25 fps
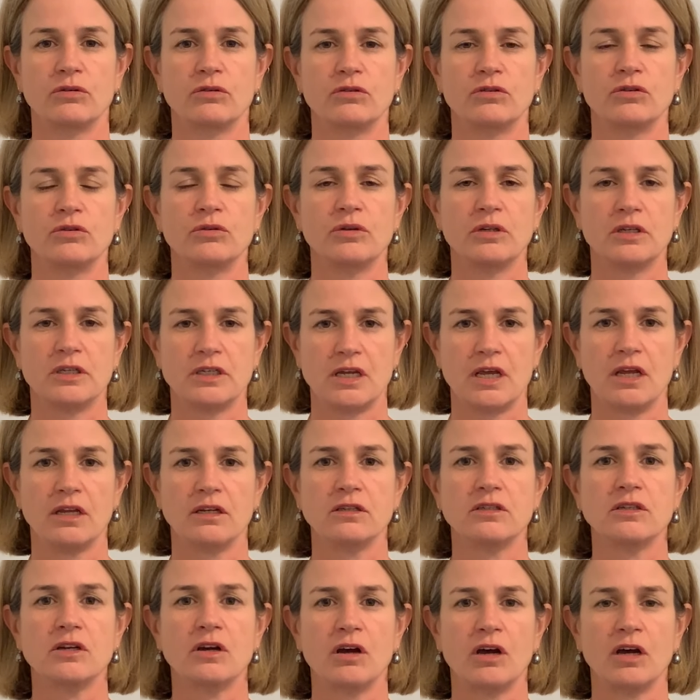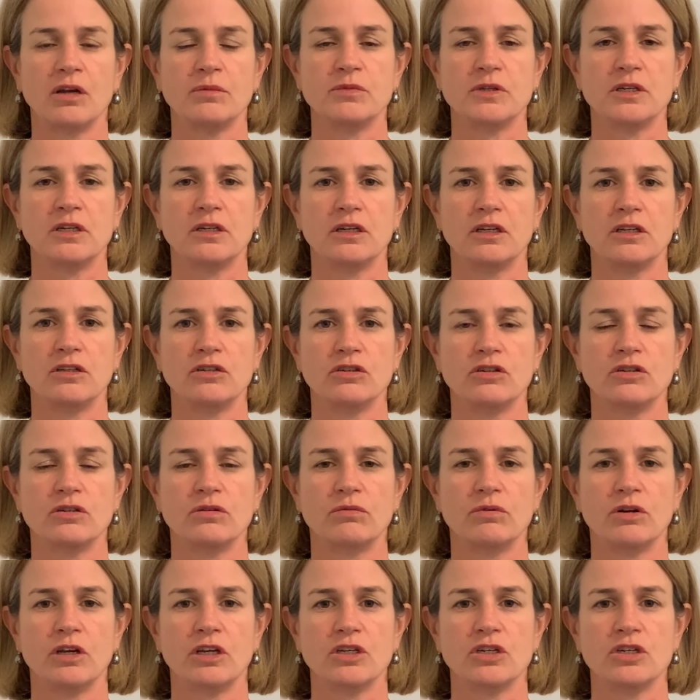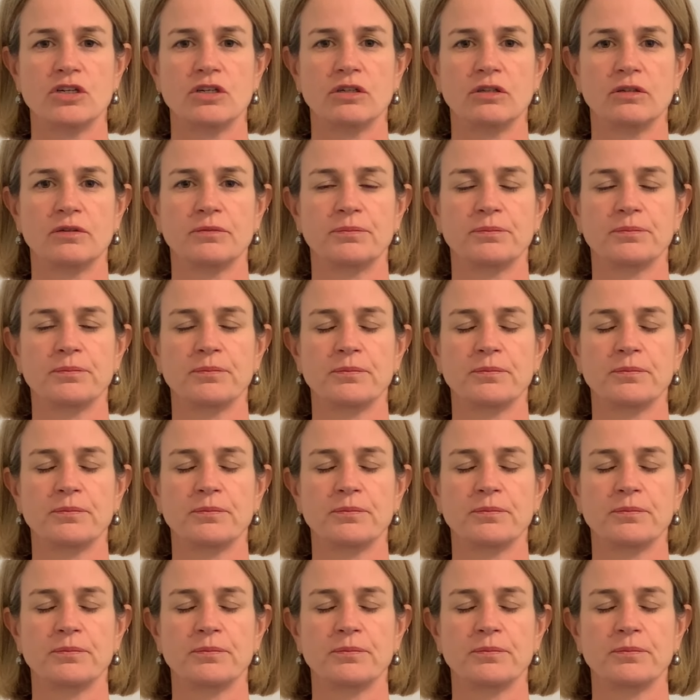Do it 10 times in each direction.